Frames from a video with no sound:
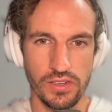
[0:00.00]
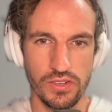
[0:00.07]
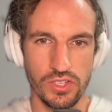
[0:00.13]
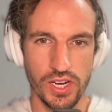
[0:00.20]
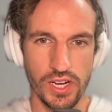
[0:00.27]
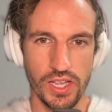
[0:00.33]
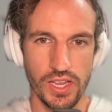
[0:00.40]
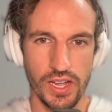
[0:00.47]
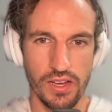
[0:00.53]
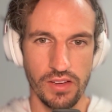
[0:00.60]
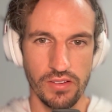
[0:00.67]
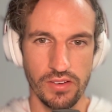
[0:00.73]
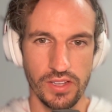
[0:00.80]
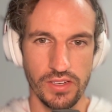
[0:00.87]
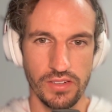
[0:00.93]
check it
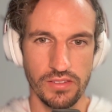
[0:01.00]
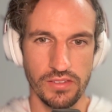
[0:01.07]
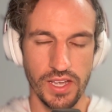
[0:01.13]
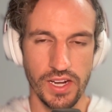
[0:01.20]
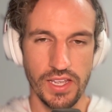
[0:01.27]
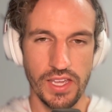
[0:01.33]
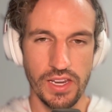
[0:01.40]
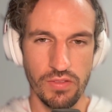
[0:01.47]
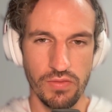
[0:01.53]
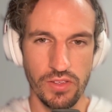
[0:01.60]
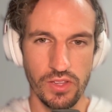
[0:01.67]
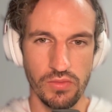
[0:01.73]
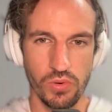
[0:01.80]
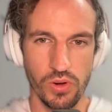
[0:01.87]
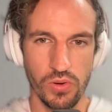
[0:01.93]
out and kind of get a
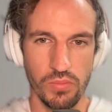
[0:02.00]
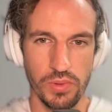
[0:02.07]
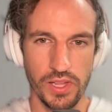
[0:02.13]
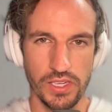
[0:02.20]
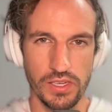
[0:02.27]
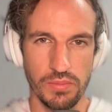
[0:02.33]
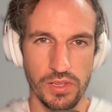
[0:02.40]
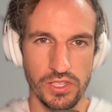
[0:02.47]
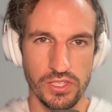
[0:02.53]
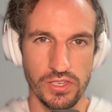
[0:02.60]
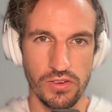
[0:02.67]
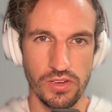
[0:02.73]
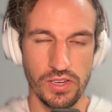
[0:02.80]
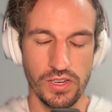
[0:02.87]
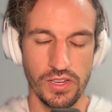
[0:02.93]
feel of what it would be like to be a
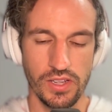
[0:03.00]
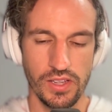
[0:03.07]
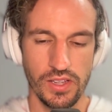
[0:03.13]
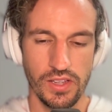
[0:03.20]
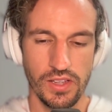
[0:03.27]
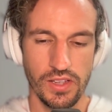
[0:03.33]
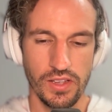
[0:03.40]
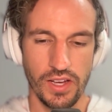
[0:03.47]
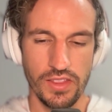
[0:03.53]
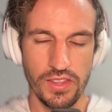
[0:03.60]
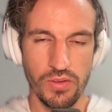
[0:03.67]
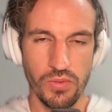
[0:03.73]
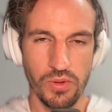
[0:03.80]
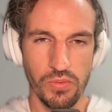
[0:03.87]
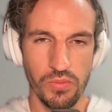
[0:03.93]
student. I
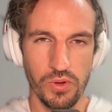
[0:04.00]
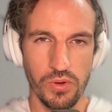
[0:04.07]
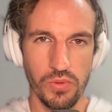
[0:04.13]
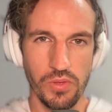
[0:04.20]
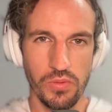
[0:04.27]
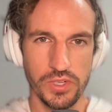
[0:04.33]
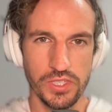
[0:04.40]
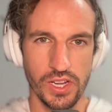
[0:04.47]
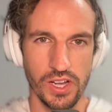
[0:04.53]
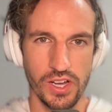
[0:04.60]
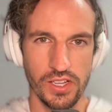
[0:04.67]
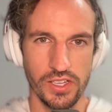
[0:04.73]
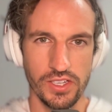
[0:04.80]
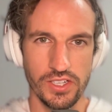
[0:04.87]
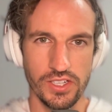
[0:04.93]
think when we went to
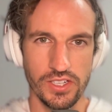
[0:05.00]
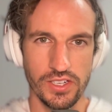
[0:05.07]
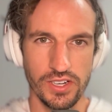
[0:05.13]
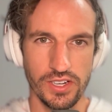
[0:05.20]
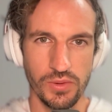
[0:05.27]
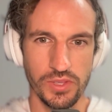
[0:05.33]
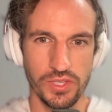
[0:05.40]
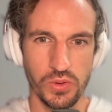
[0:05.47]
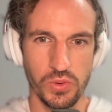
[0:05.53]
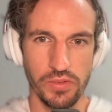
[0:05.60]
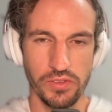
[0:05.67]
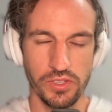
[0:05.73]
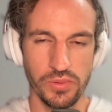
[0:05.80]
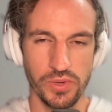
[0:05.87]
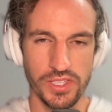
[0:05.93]
college, I don't know what the
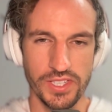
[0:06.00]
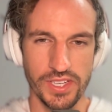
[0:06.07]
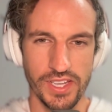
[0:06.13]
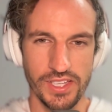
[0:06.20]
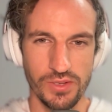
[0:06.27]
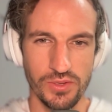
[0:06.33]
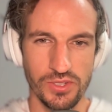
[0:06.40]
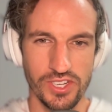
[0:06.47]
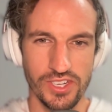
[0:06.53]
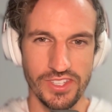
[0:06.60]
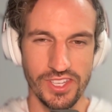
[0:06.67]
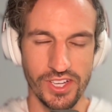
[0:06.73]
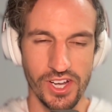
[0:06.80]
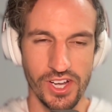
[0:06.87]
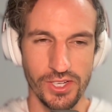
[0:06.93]
equivalent was. I guess it was just
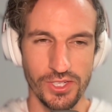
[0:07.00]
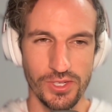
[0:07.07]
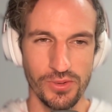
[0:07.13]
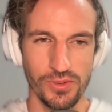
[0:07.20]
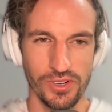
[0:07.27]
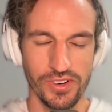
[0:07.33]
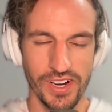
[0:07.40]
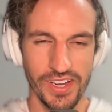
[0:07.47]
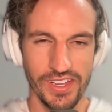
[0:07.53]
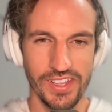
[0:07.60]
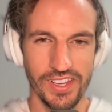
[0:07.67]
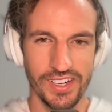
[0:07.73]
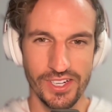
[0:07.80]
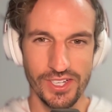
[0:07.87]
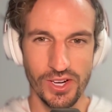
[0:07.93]
the college tour, right?
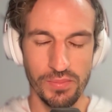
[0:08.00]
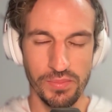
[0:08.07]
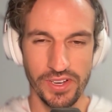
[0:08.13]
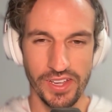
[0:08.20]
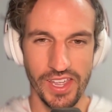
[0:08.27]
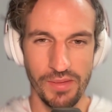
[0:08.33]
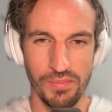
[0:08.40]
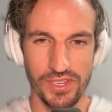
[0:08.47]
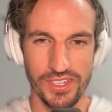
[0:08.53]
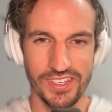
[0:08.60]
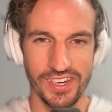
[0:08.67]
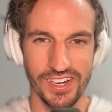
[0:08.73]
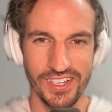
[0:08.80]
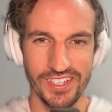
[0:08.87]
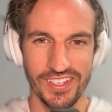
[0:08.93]
You had to show up on campus
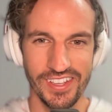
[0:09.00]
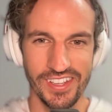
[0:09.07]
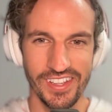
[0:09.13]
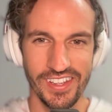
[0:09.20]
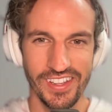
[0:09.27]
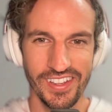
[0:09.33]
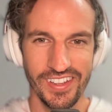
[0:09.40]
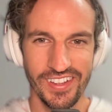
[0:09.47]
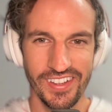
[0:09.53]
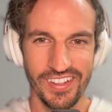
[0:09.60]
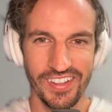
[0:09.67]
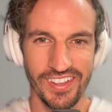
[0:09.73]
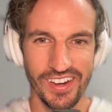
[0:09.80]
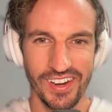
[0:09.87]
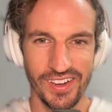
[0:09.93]
and actually,
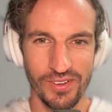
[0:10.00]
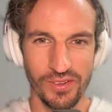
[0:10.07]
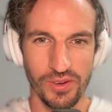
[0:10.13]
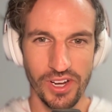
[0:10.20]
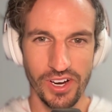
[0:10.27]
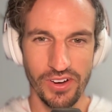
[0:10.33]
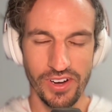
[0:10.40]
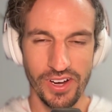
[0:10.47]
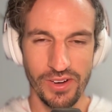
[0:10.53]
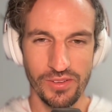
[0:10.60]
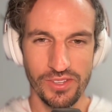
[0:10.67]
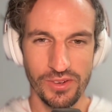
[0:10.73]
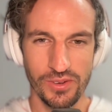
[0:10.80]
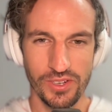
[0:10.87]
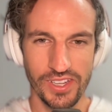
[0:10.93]
walk around
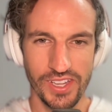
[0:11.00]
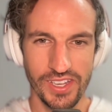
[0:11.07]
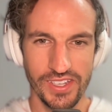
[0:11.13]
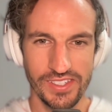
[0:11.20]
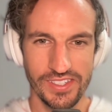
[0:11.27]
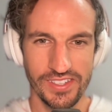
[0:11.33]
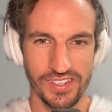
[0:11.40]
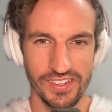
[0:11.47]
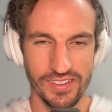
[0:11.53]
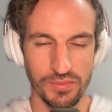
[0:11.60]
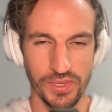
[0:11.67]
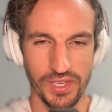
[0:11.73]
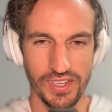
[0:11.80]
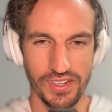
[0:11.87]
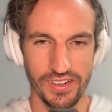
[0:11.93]
with your real legs. But